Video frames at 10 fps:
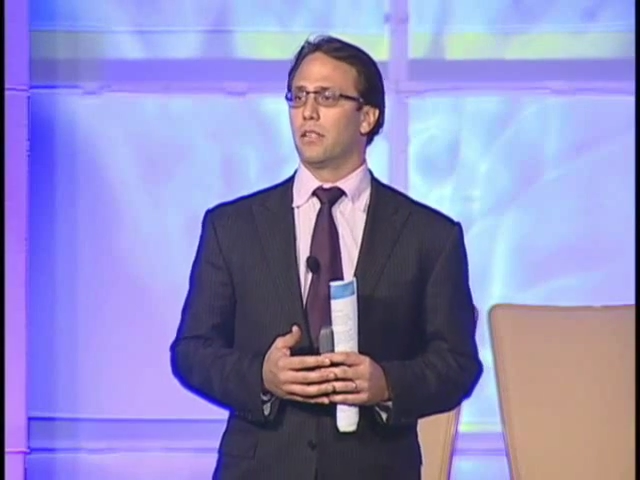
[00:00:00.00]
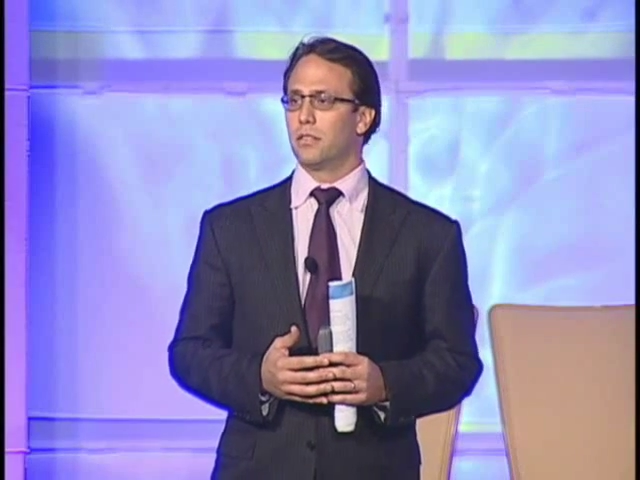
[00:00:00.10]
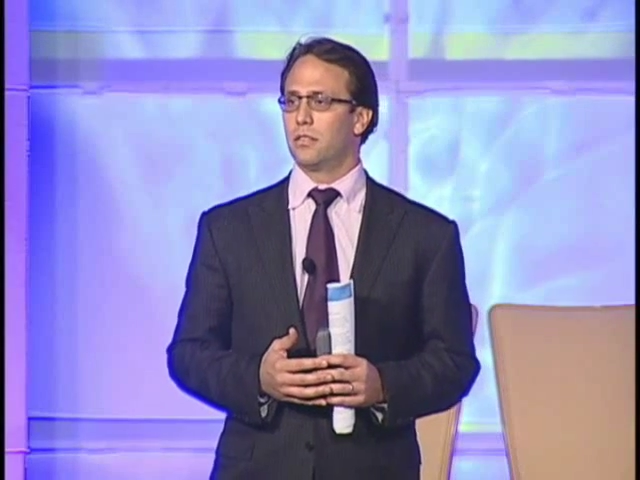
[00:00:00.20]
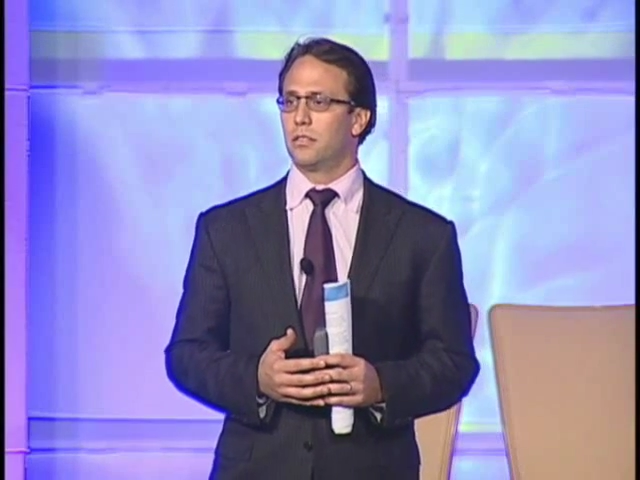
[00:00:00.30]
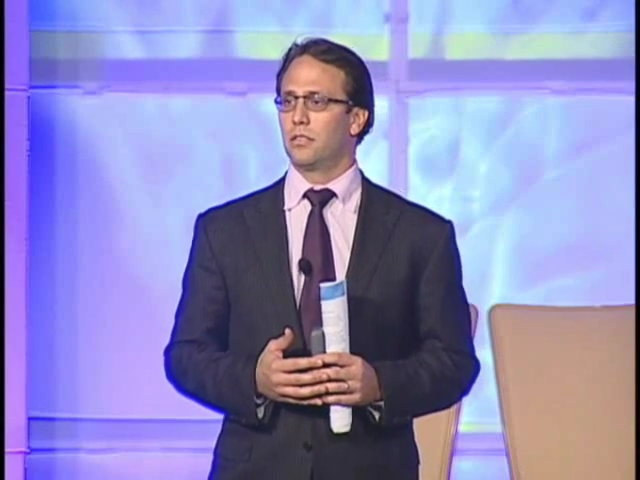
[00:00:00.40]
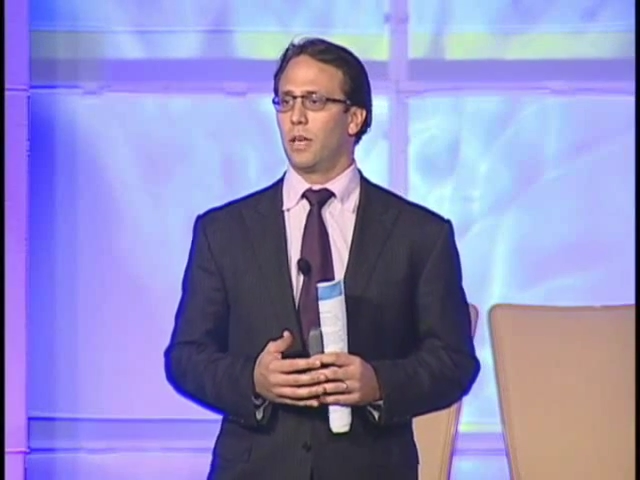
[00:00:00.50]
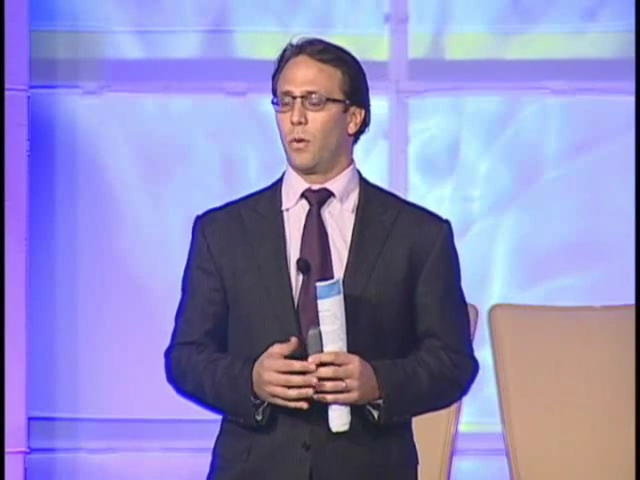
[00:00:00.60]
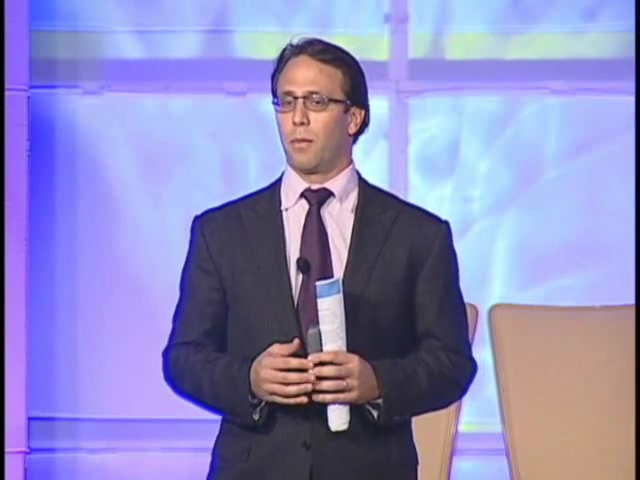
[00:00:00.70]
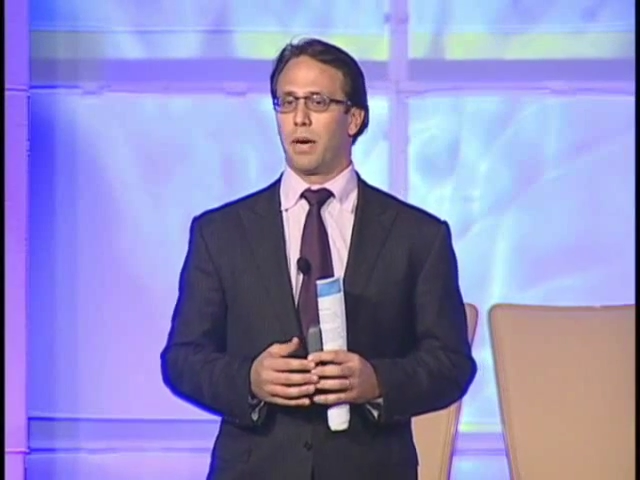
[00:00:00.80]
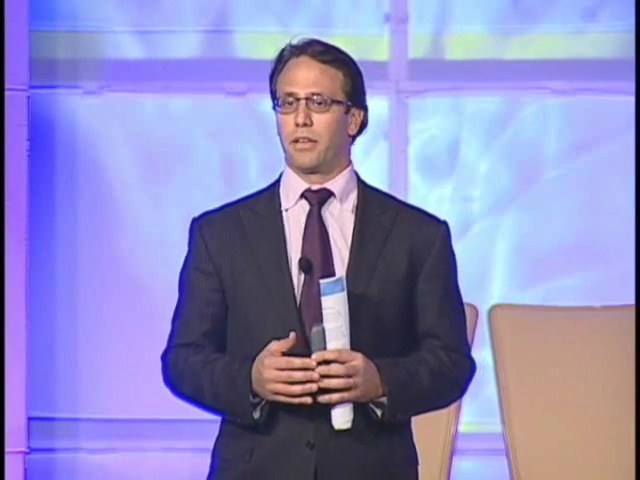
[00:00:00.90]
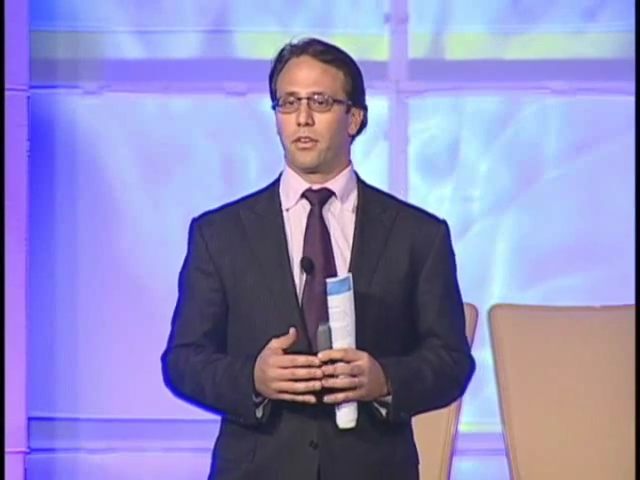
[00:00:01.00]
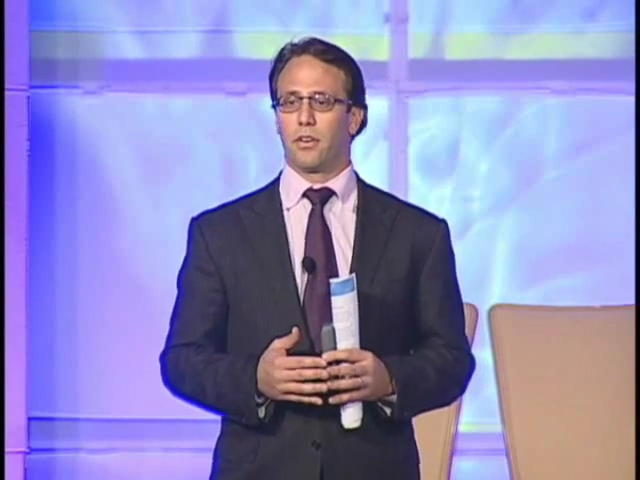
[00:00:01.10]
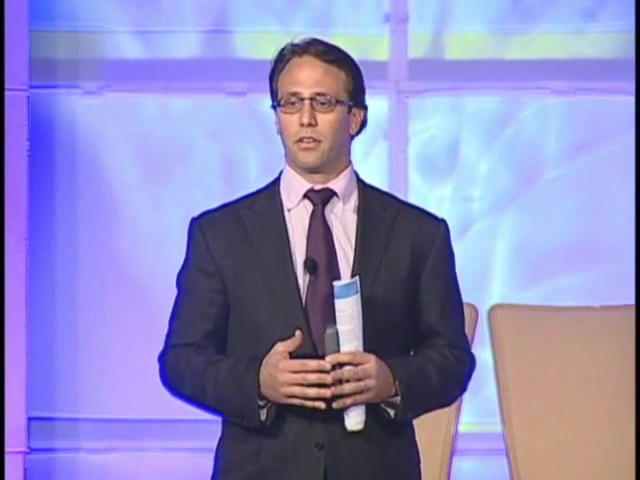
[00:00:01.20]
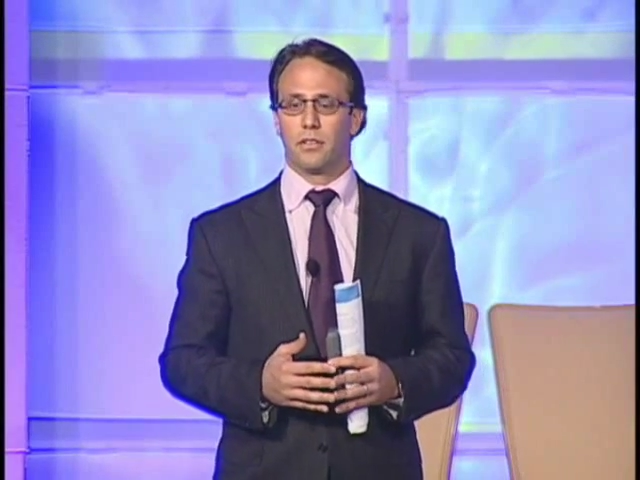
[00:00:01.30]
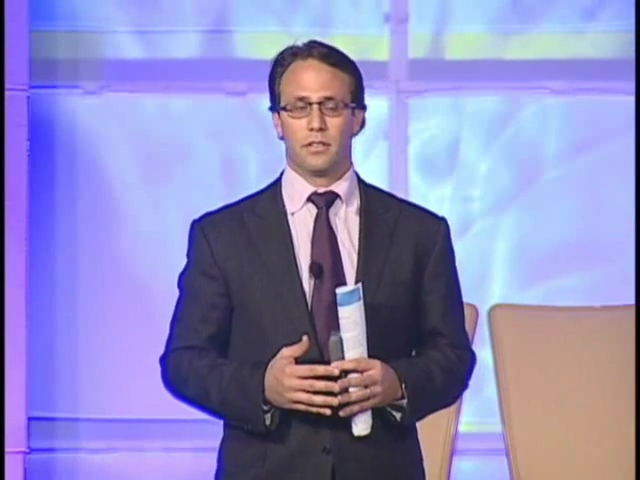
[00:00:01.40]
else and wait my
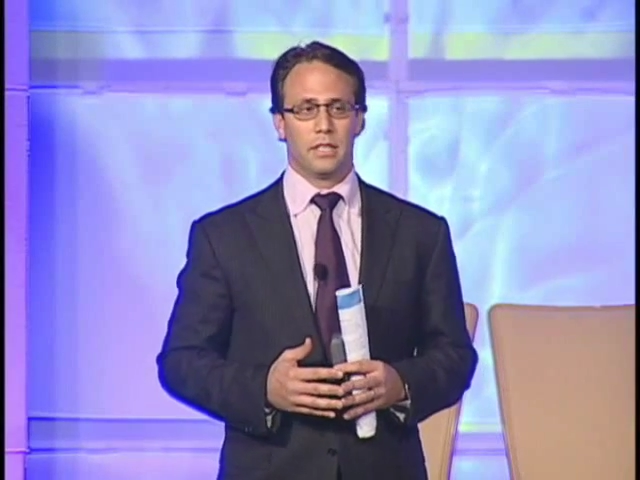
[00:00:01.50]
turn.